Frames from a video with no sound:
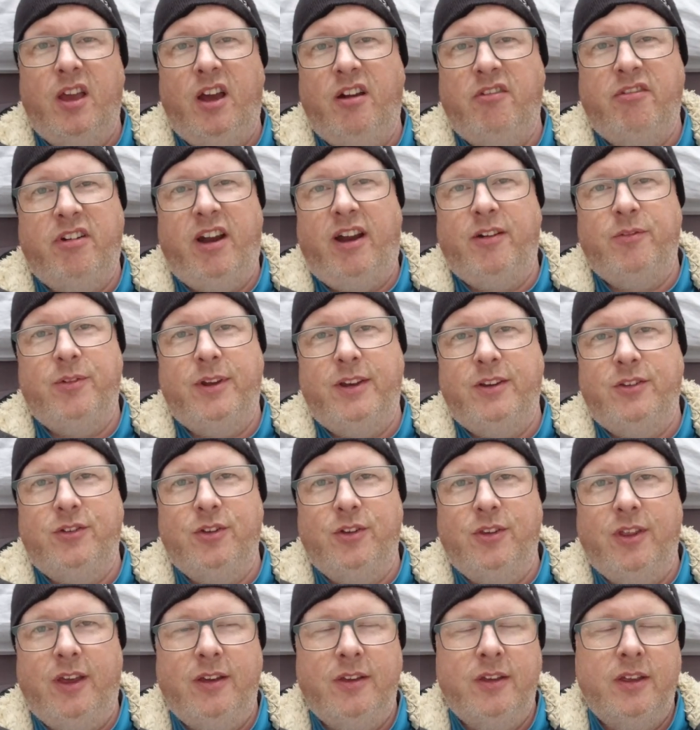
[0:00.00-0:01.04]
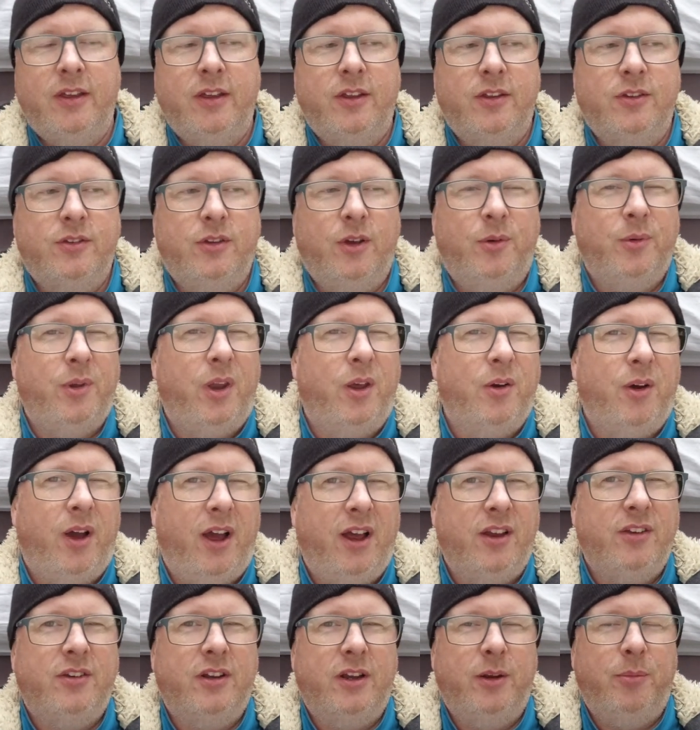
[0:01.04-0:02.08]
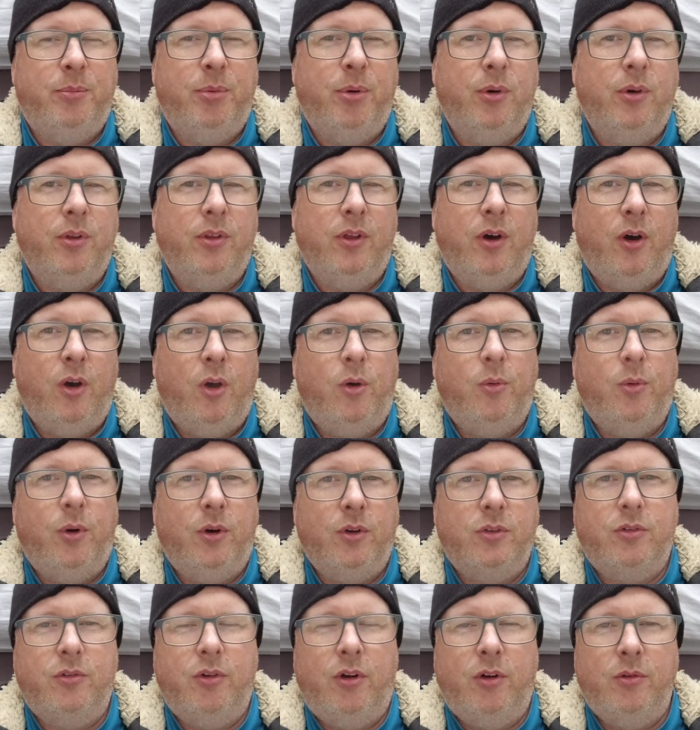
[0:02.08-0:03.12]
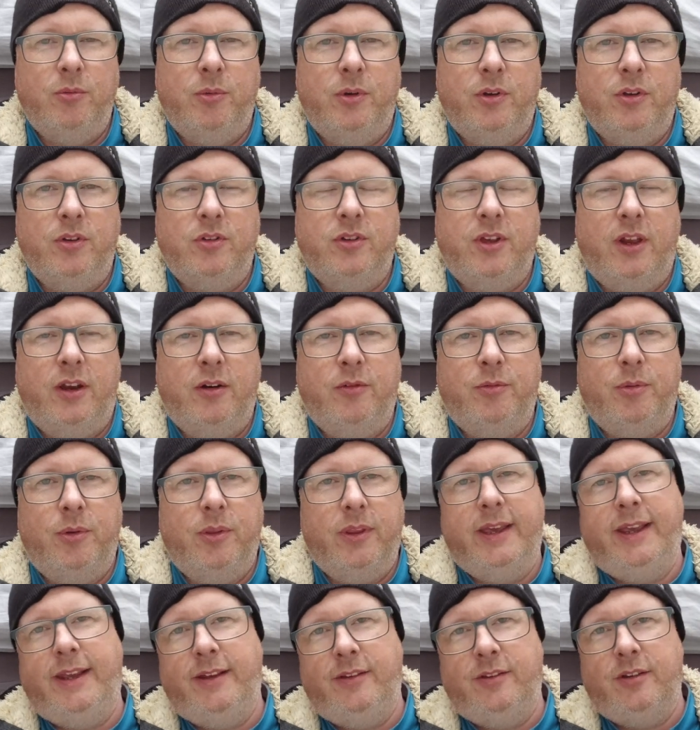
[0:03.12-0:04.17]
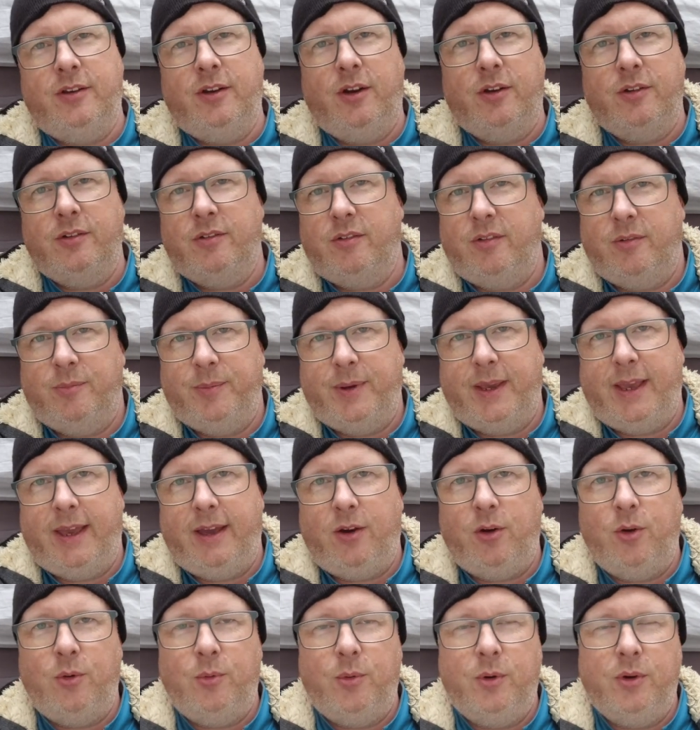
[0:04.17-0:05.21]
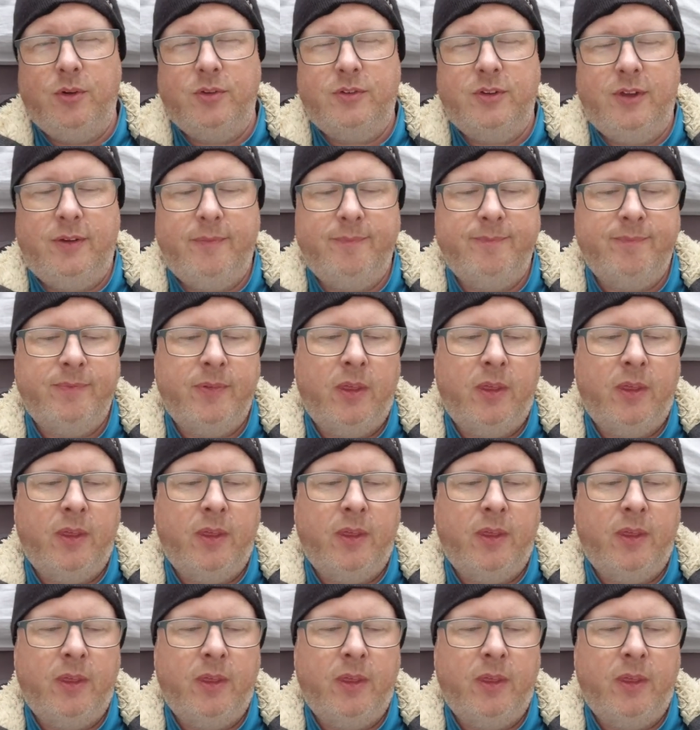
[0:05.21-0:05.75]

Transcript: around each other, so we don't actually put the hot water on, we just kind of put the heating on and we get hot water.